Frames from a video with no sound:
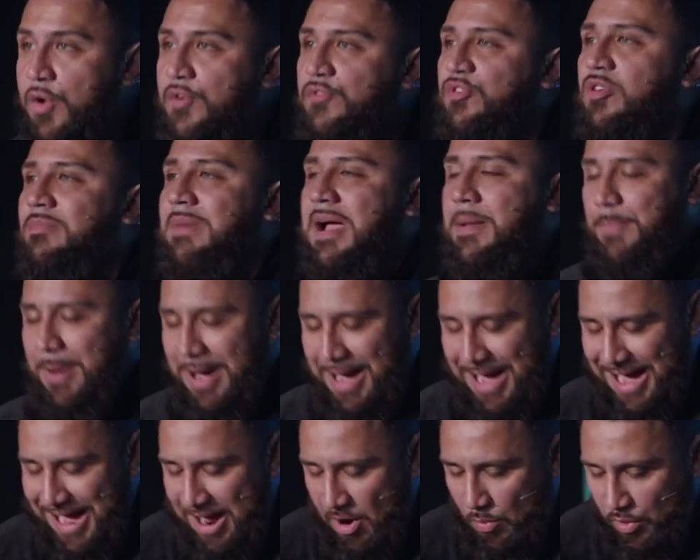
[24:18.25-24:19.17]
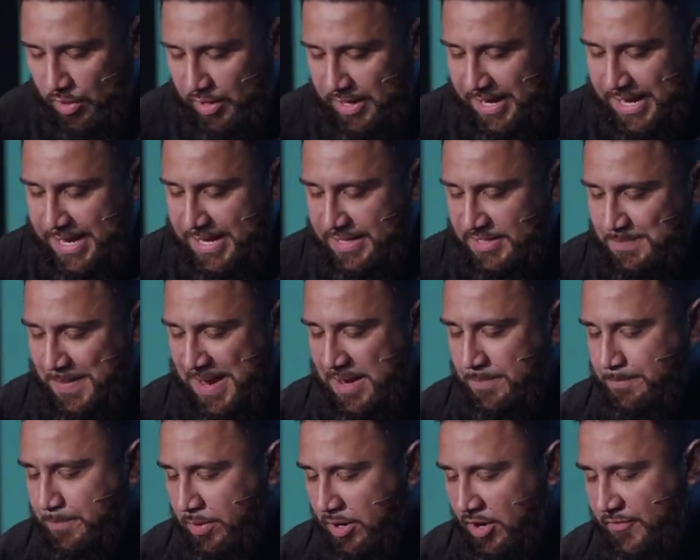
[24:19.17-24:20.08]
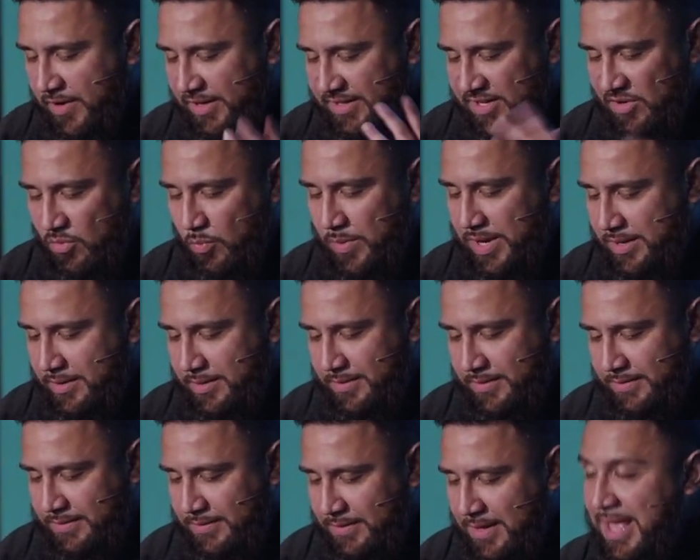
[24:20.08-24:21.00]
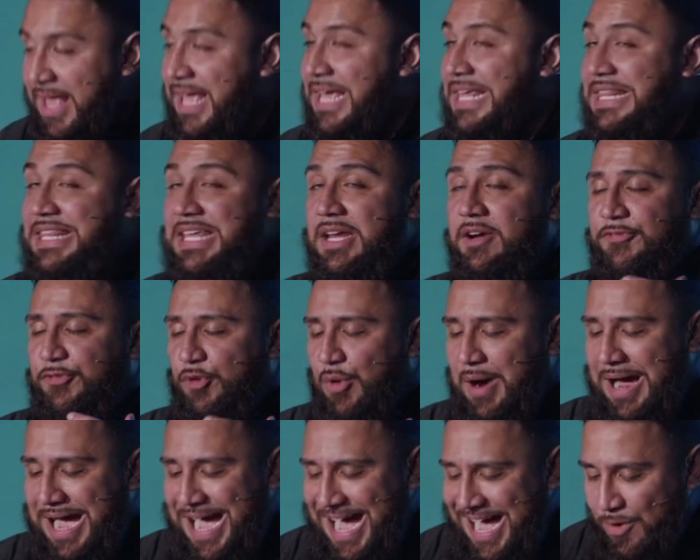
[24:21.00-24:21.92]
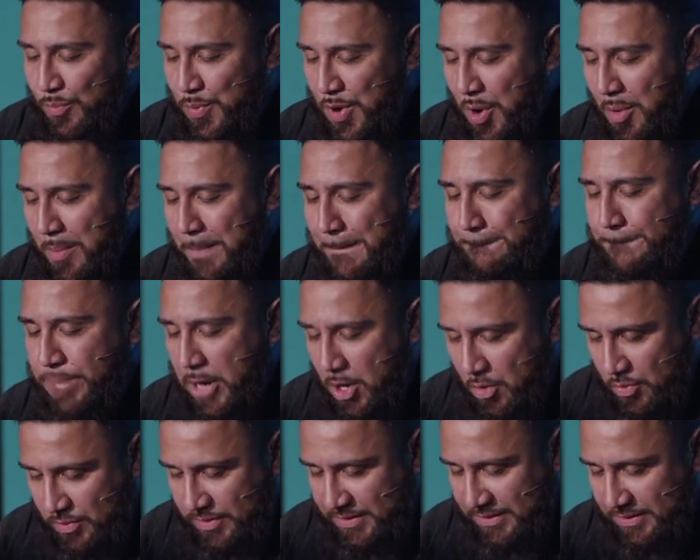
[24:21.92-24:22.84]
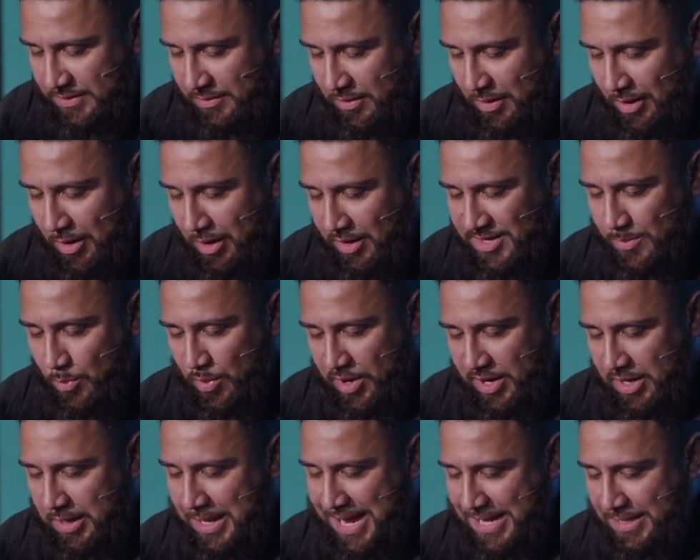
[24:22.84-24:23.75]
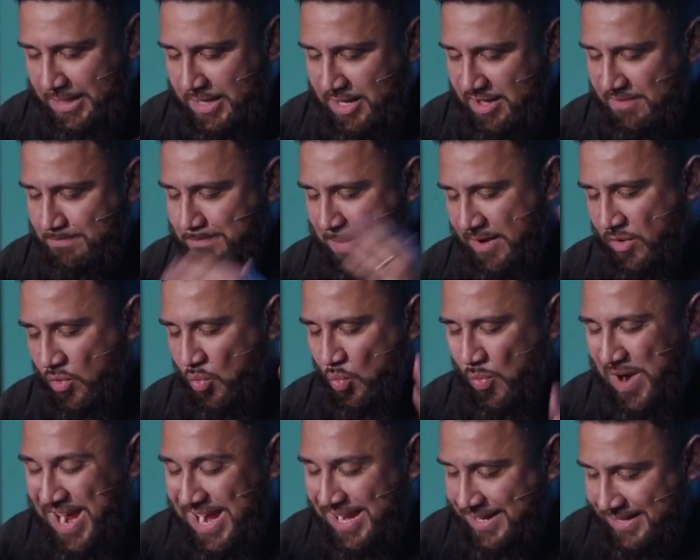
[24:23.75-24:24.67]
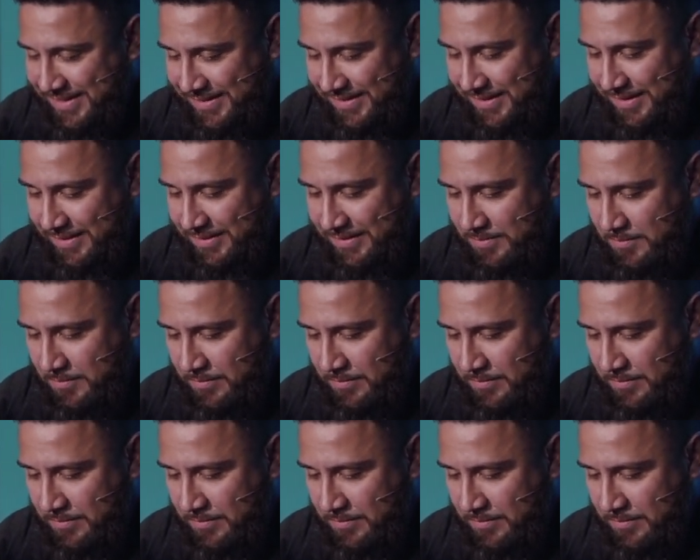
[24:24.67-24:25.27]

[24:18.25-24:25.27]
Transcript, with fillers: For my power is made perfect in weakness. Therefore, I will boast all the more gladly of my weaknesses,